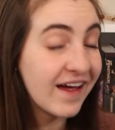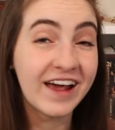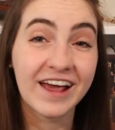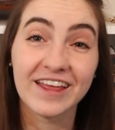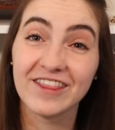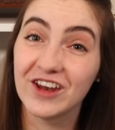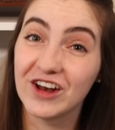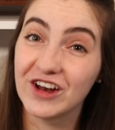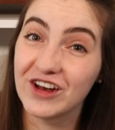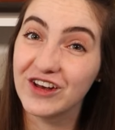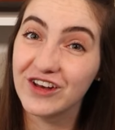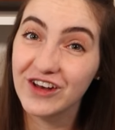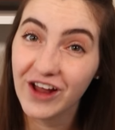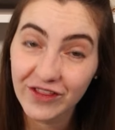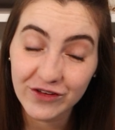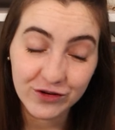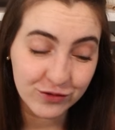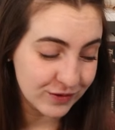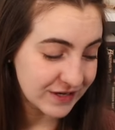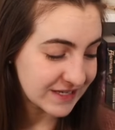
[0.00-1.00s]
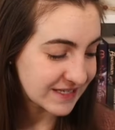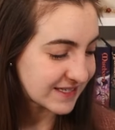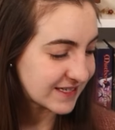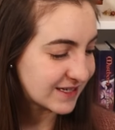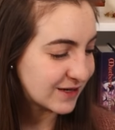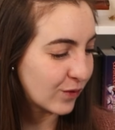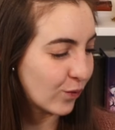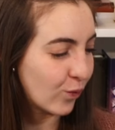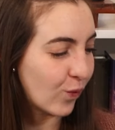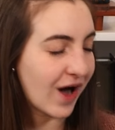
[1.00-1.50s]
And then another
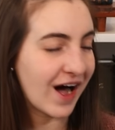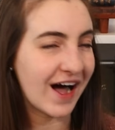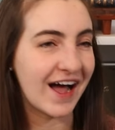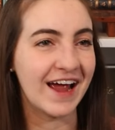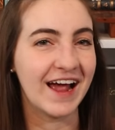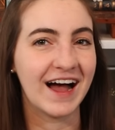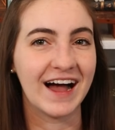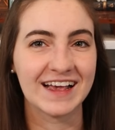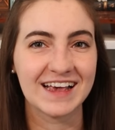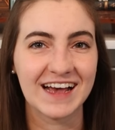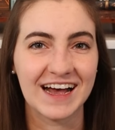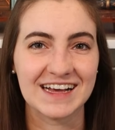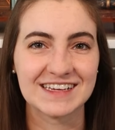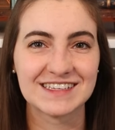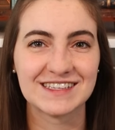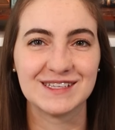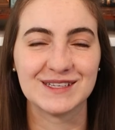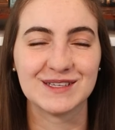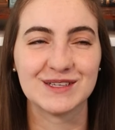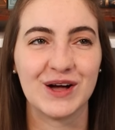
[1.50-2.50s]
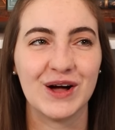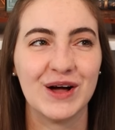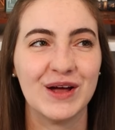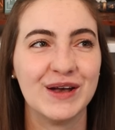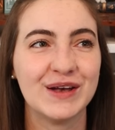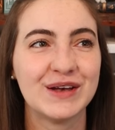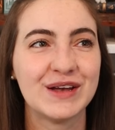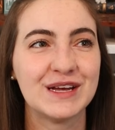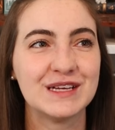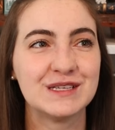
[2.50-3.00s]
reason why I cast this
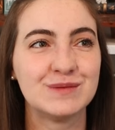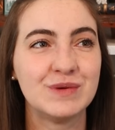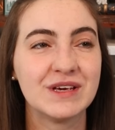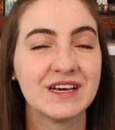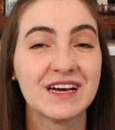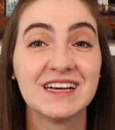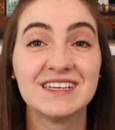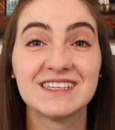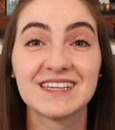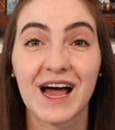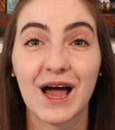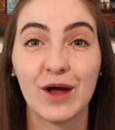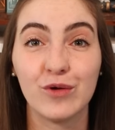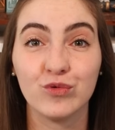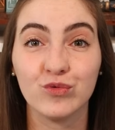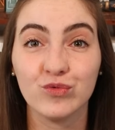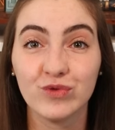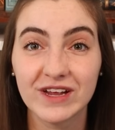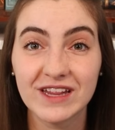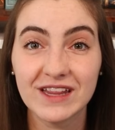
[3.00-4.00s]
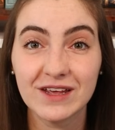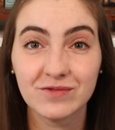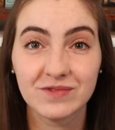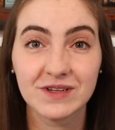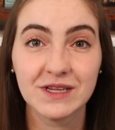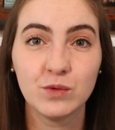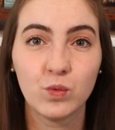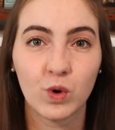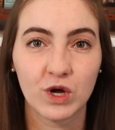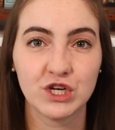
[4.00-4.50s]
on is because I really,
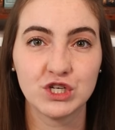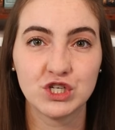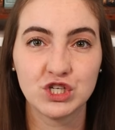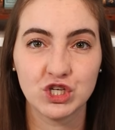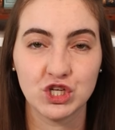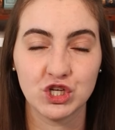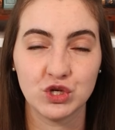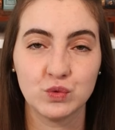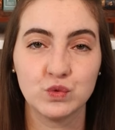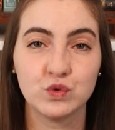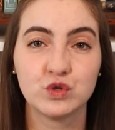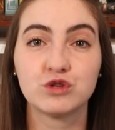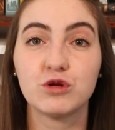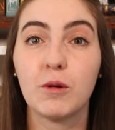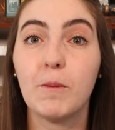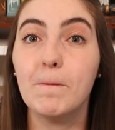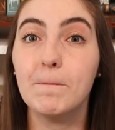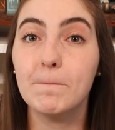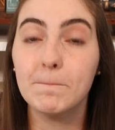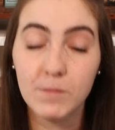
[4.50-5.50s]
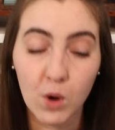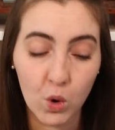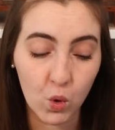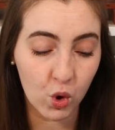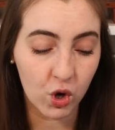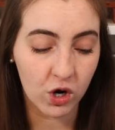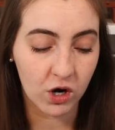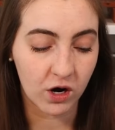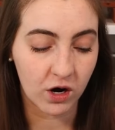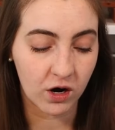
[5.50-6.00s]
really wanted to use
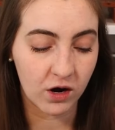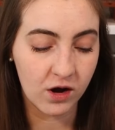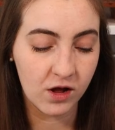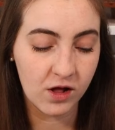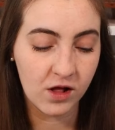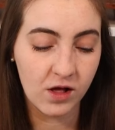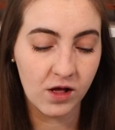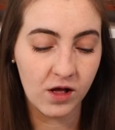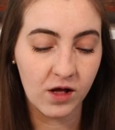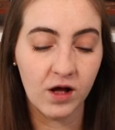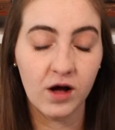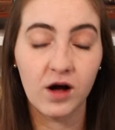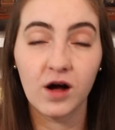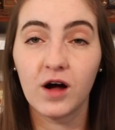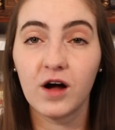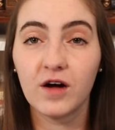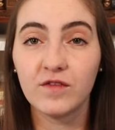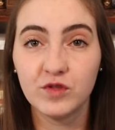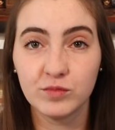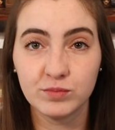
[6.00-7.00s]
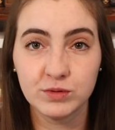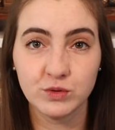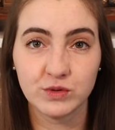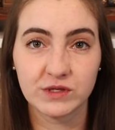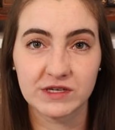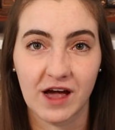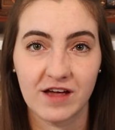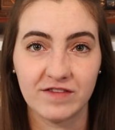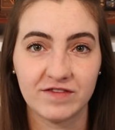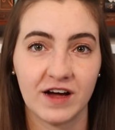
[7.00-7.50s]
more of the blue
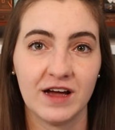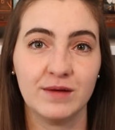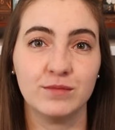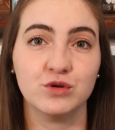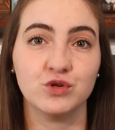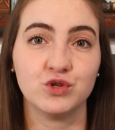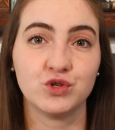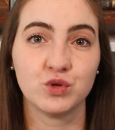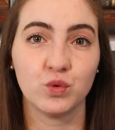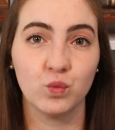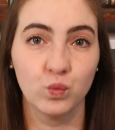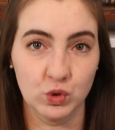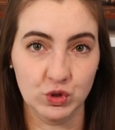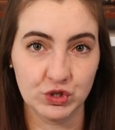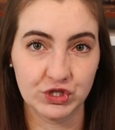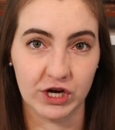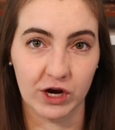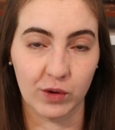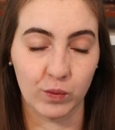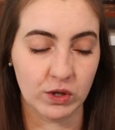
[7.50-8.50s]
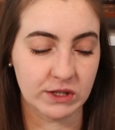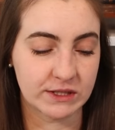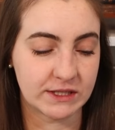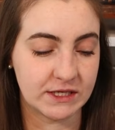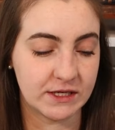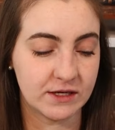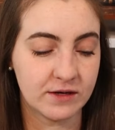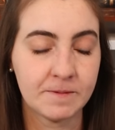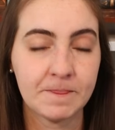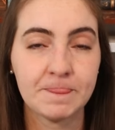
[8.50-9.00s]
Sky Fibers Woolstok
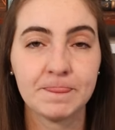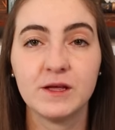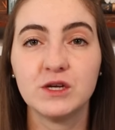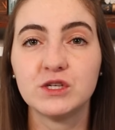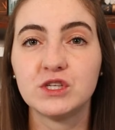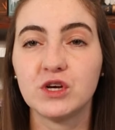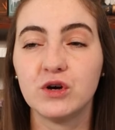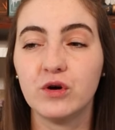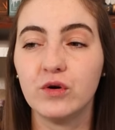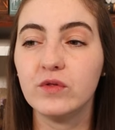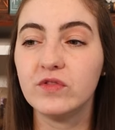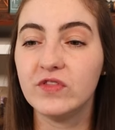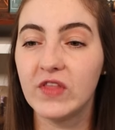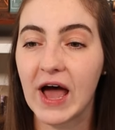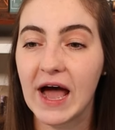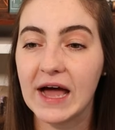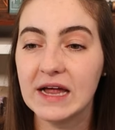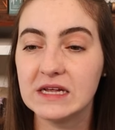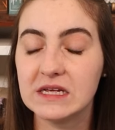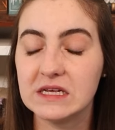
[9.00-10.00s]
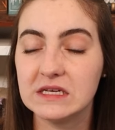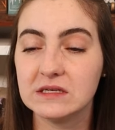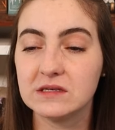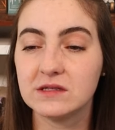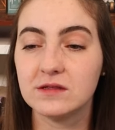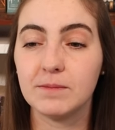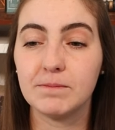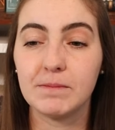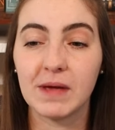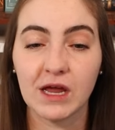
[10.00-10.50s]
Worsted. So that is
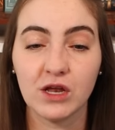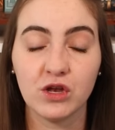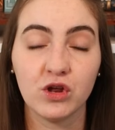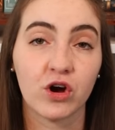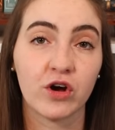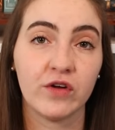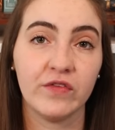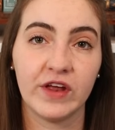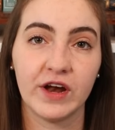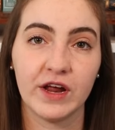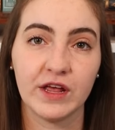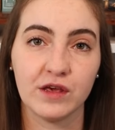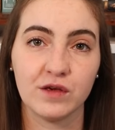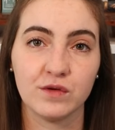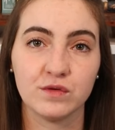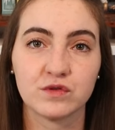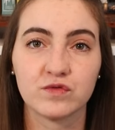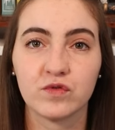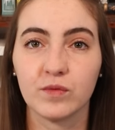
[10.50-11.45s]
the main yarn that I use